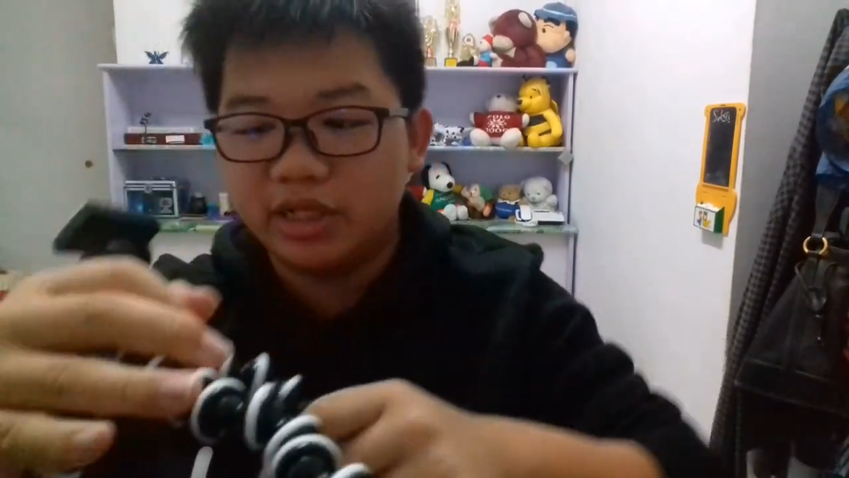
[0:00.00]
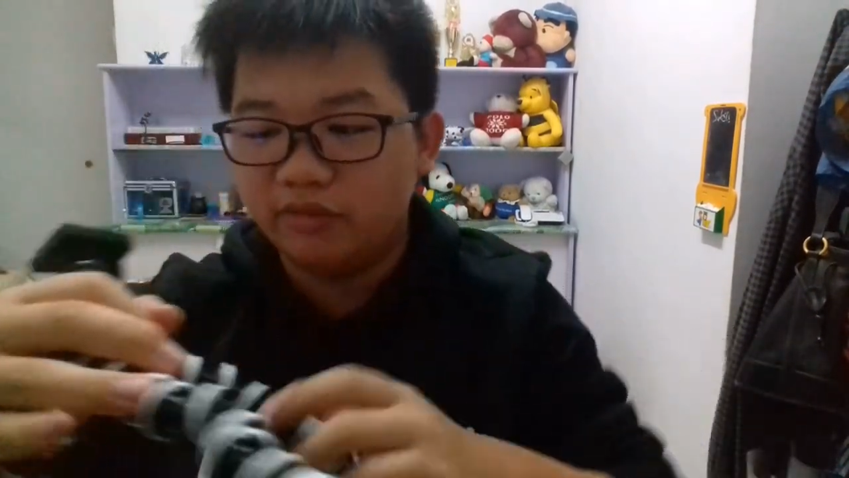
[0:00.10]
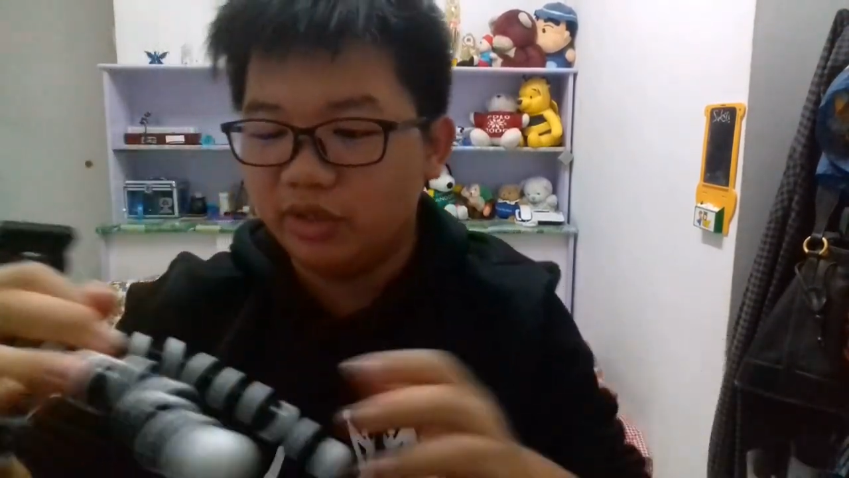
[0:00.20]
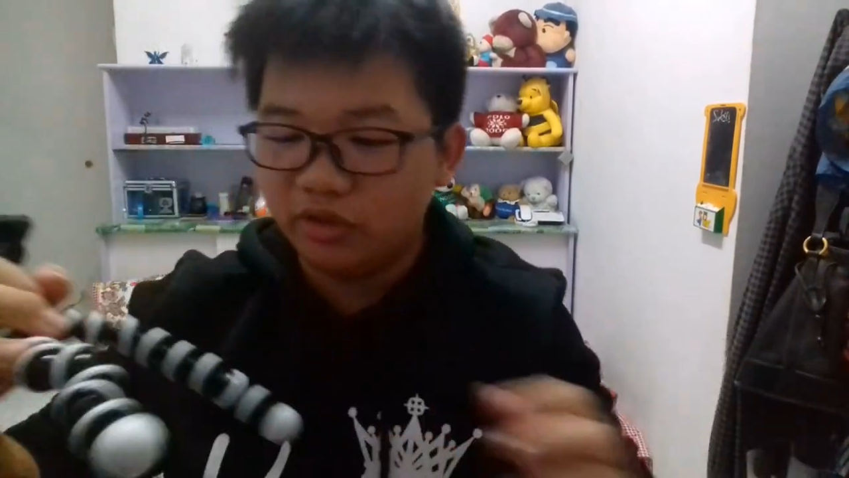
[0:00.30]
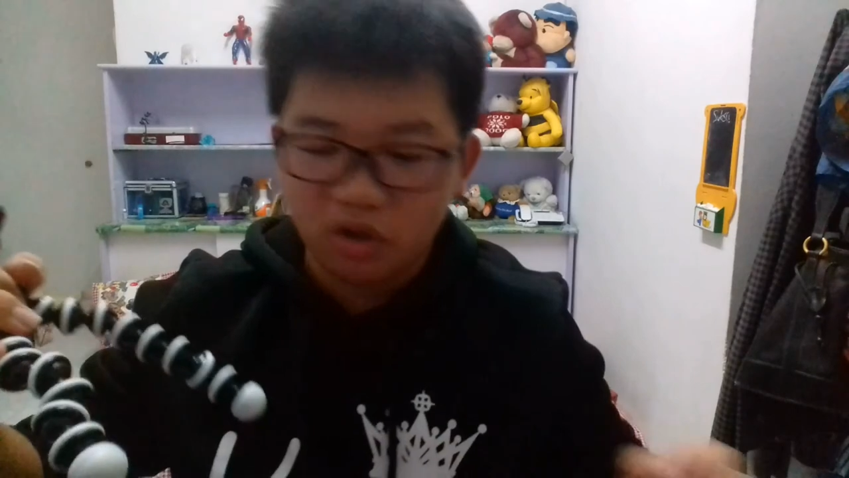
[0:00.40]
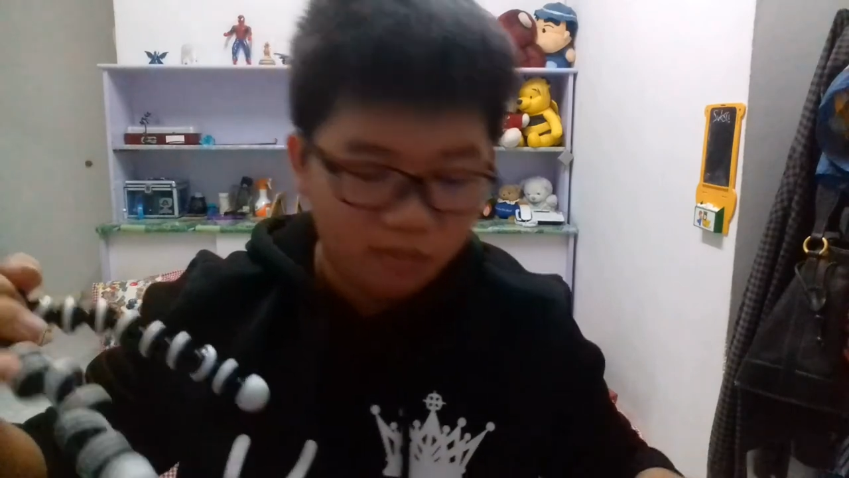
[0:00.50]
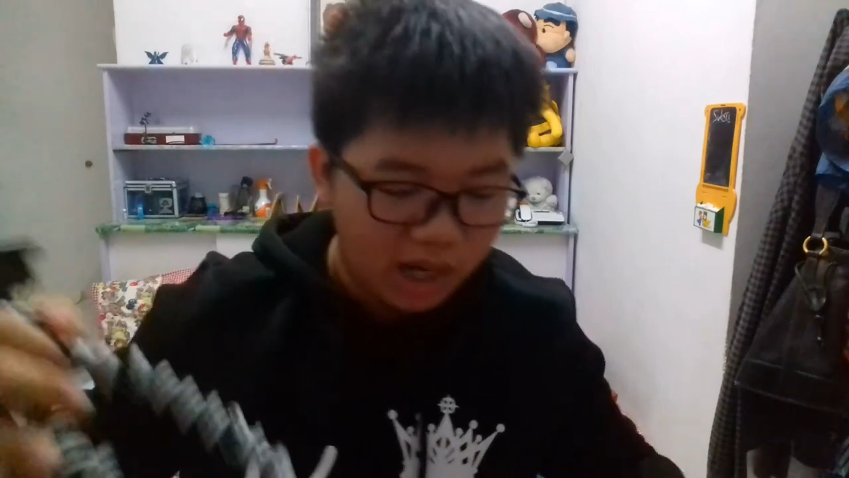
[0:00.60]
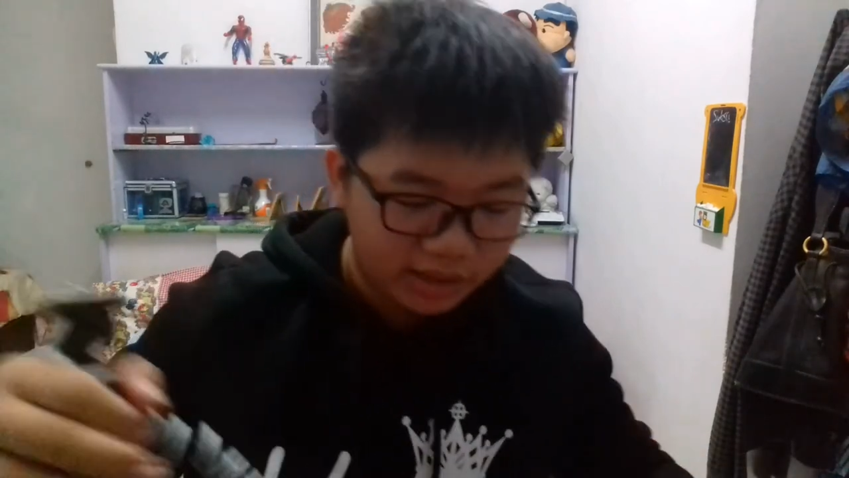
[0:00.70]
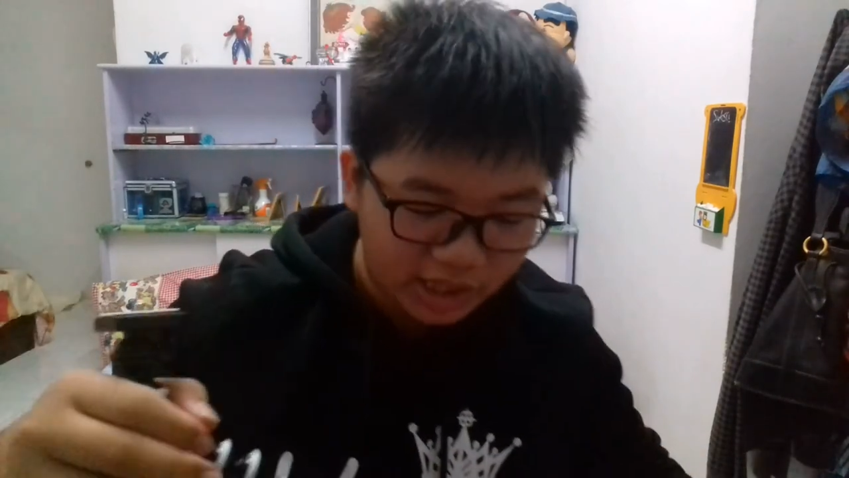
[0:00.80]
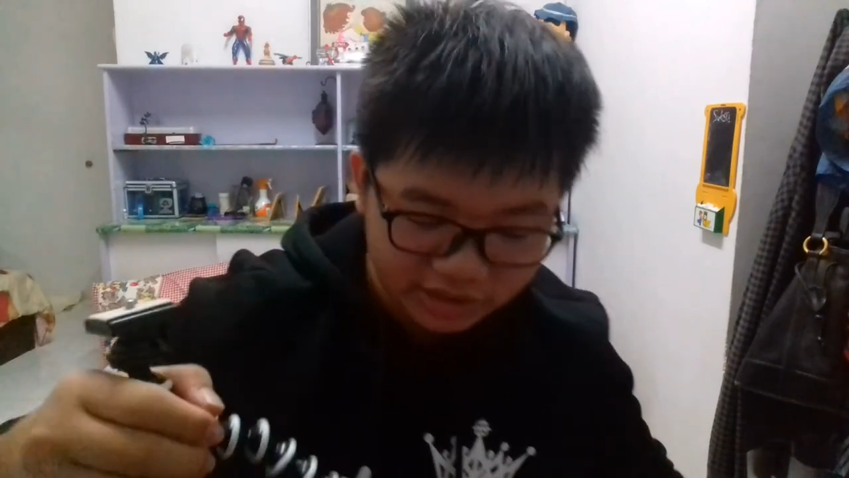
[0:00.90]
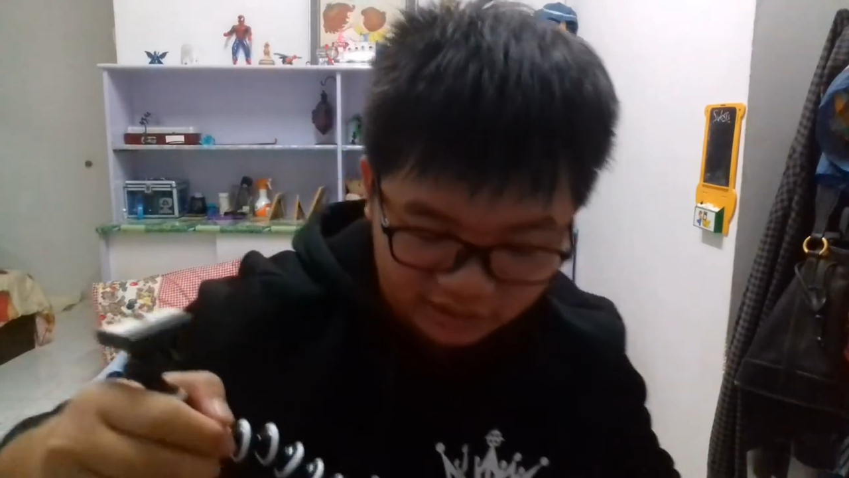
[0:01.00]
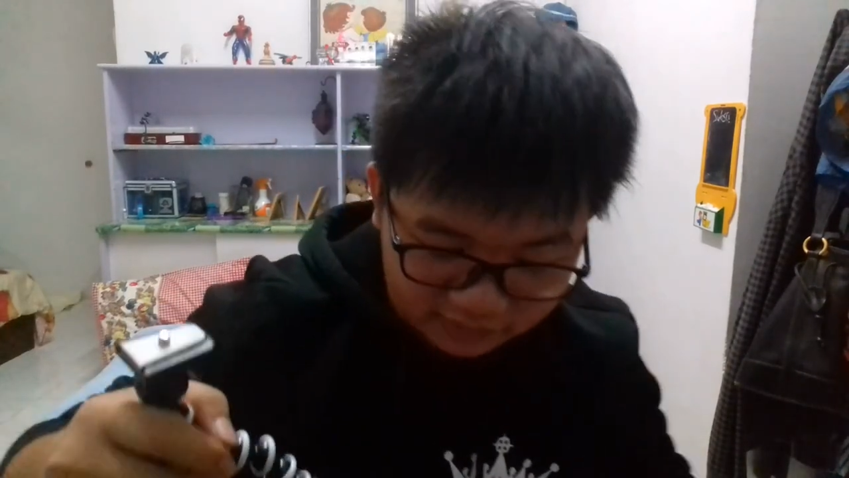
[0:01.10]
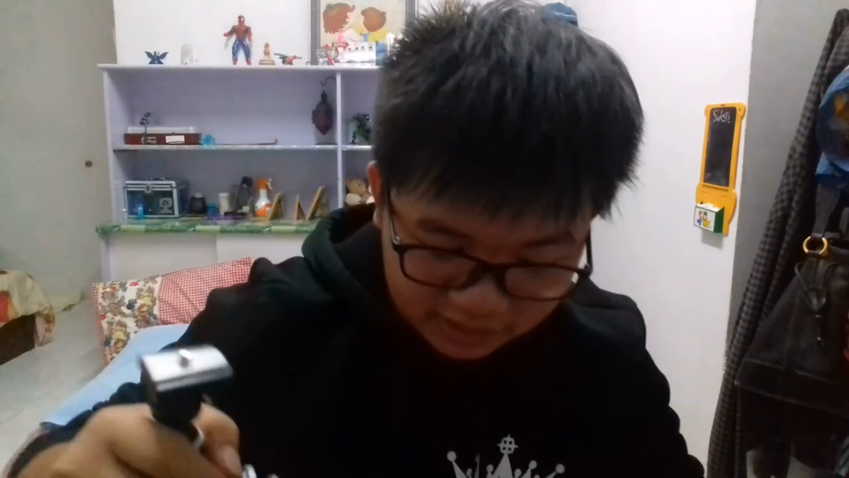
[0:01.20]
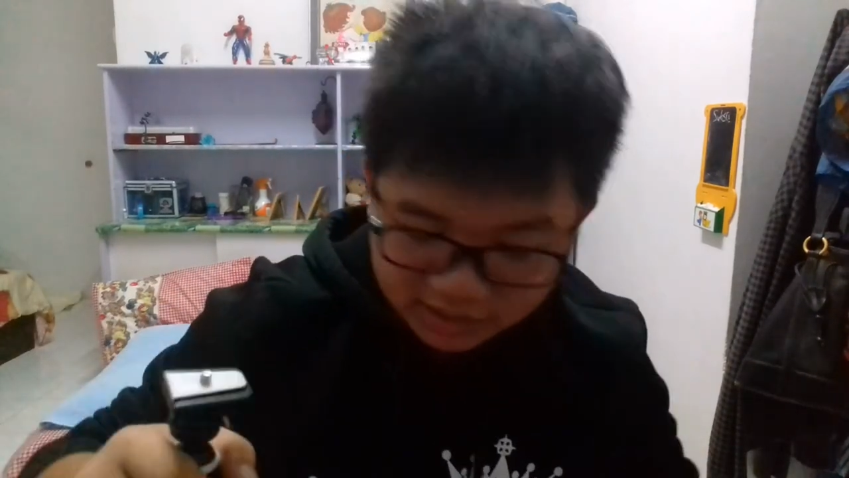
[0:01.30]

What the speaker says: like a really dope montage out of